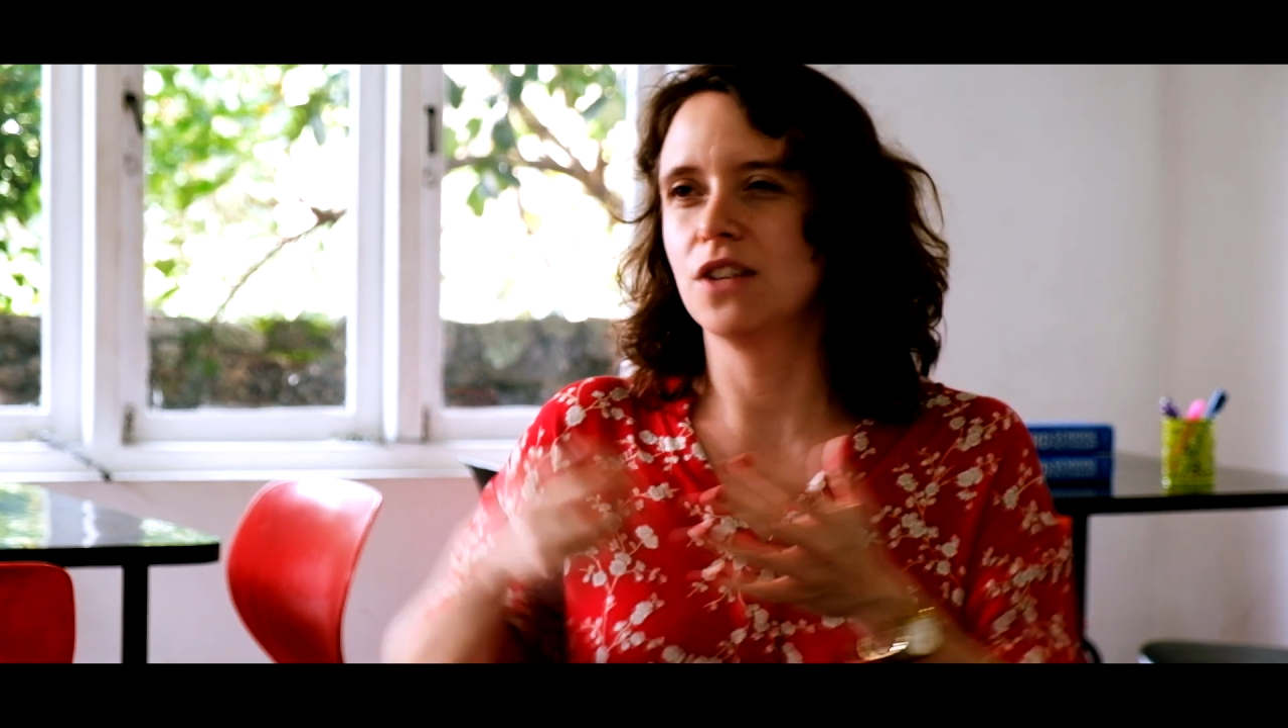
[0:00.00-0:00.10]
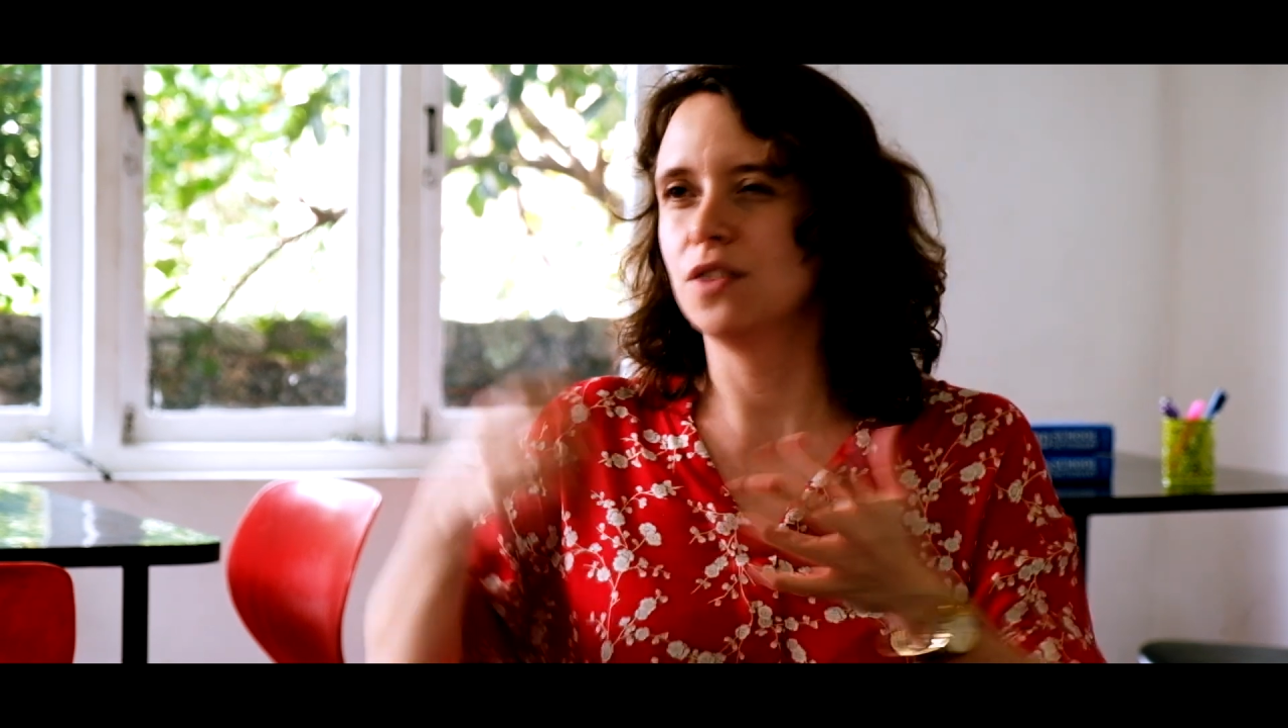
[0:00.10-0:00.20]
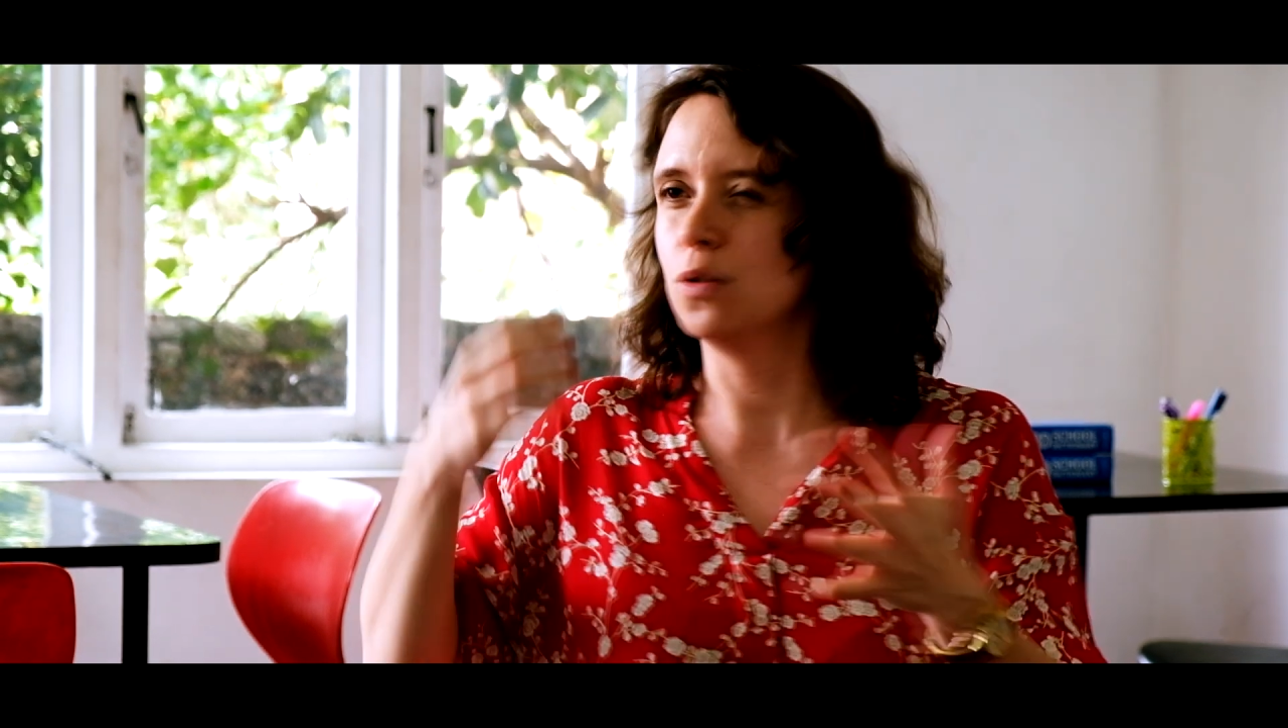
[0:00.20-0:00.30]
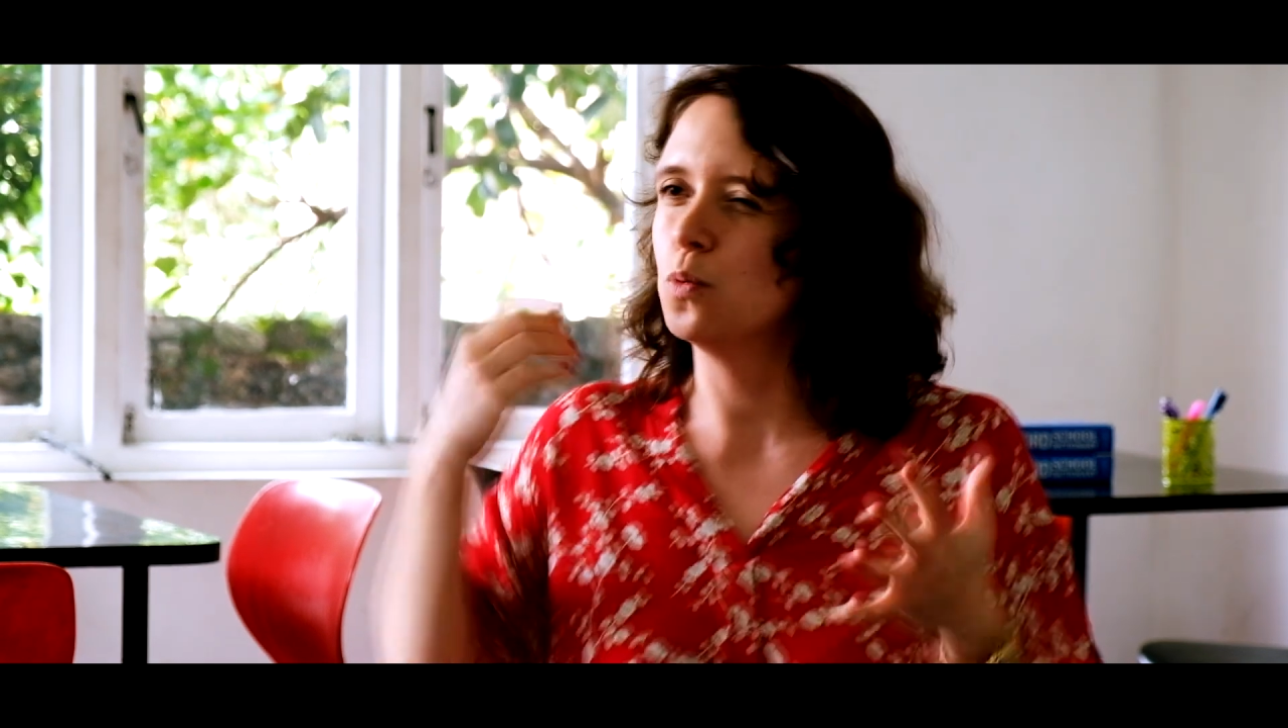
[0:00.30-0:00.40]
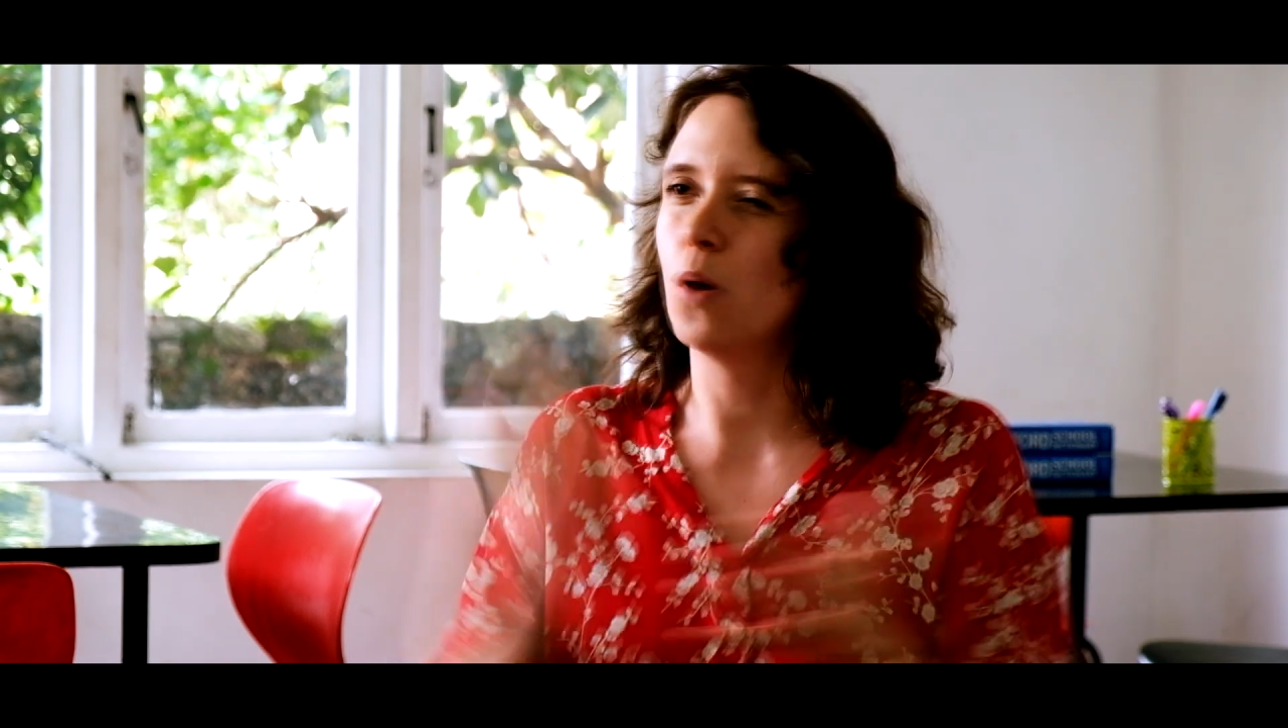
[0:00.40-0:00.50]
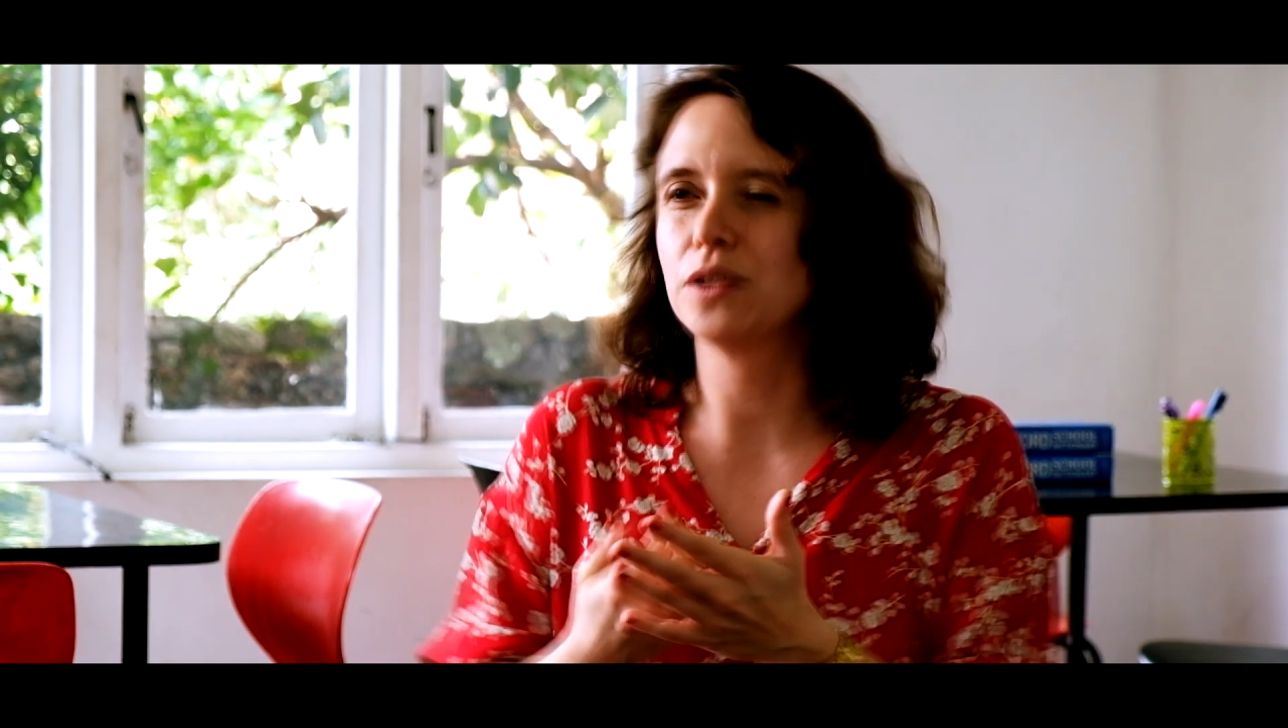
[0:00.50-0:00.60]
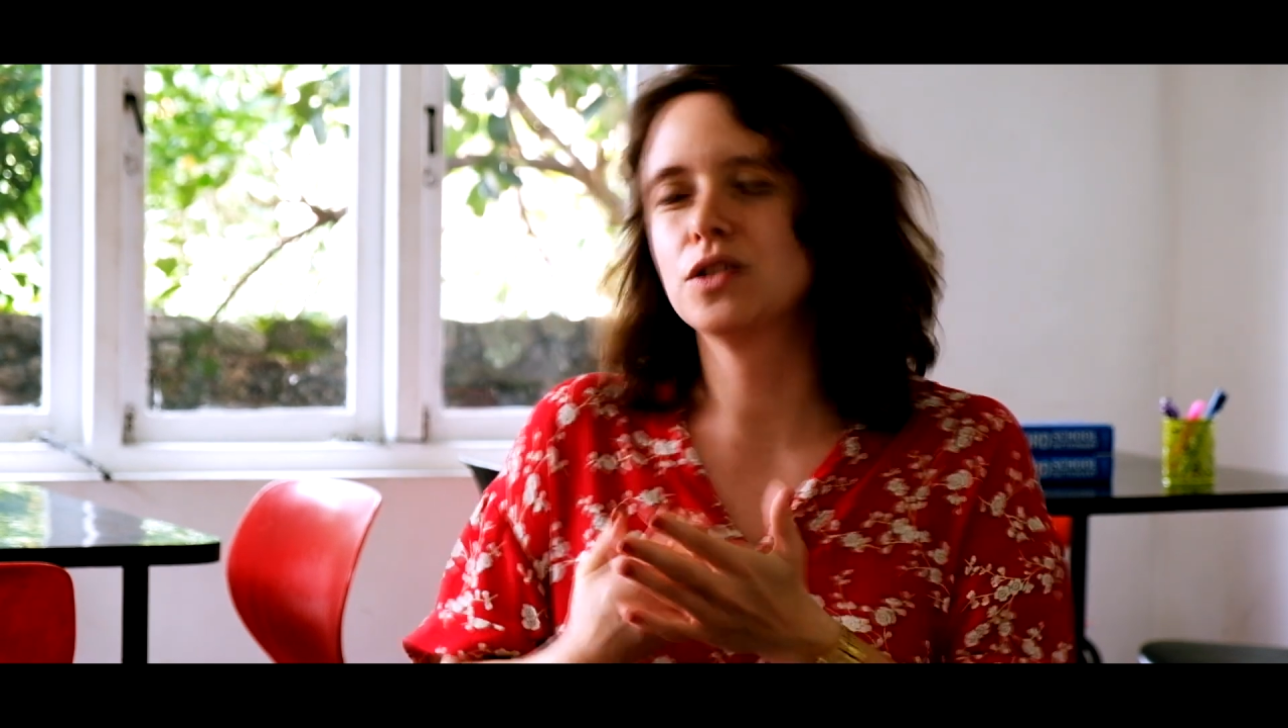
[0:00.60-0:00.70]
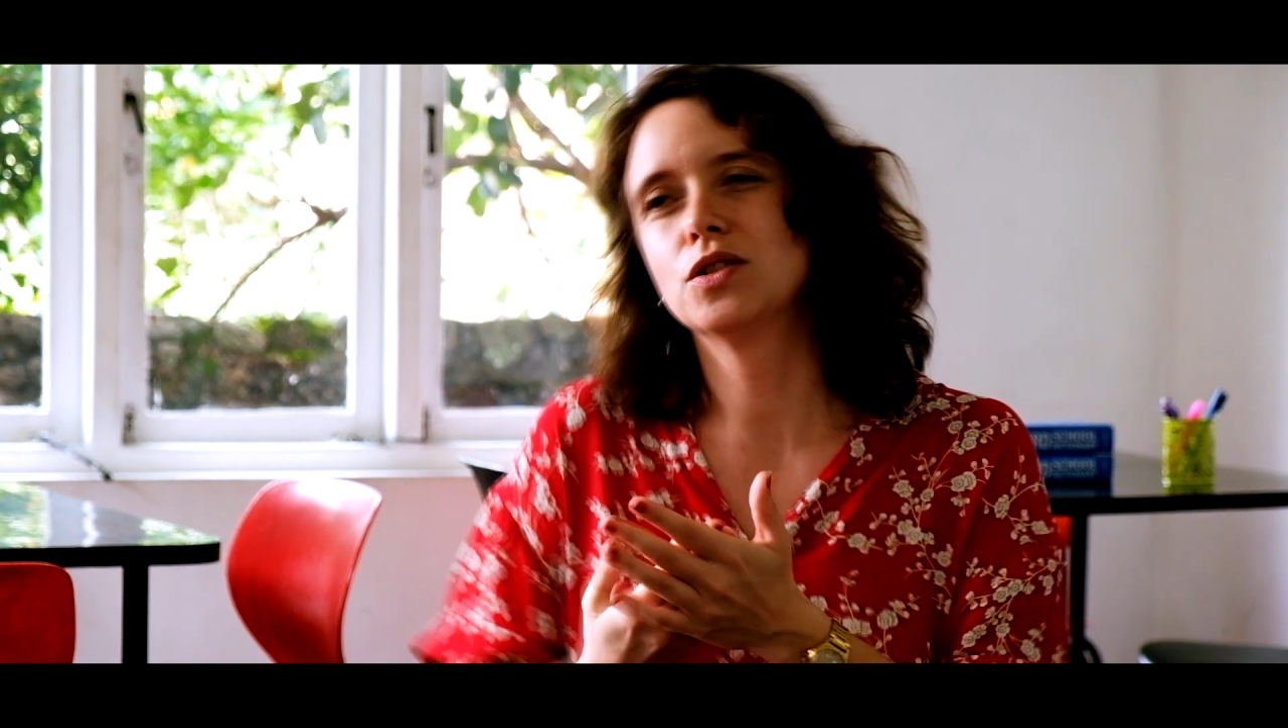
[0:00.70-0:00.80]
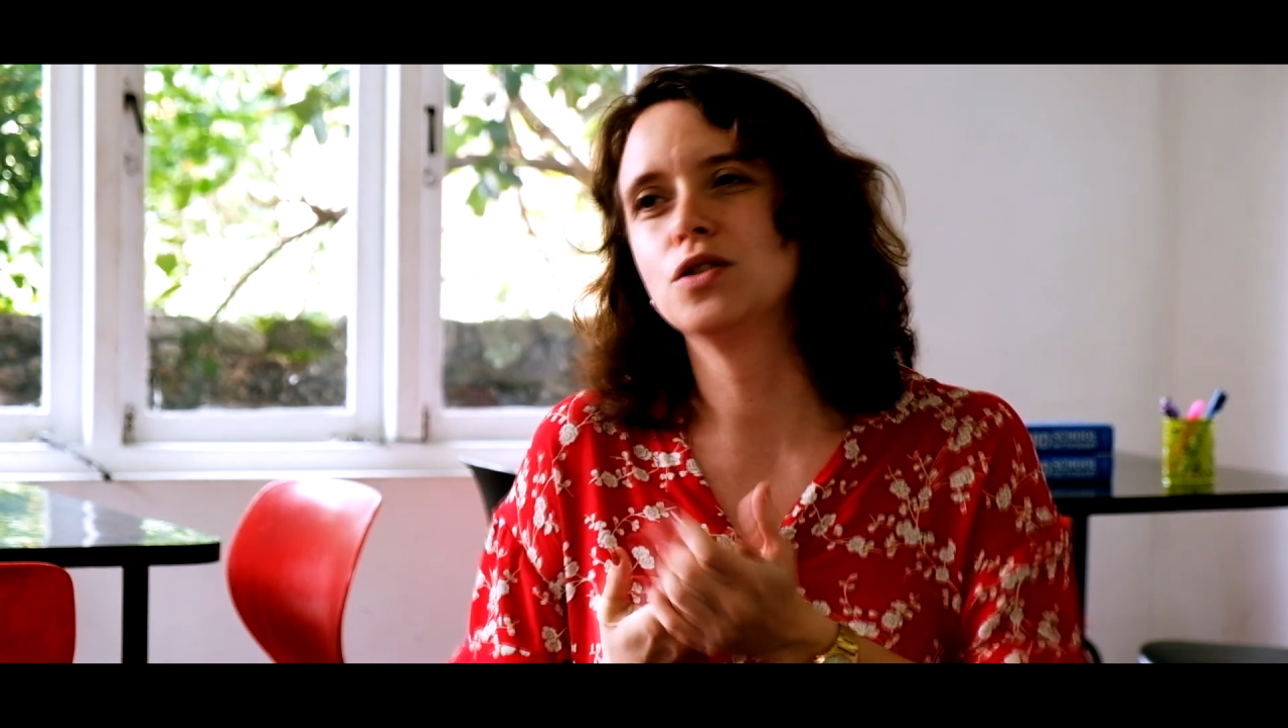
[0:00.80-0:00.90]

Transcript: if you want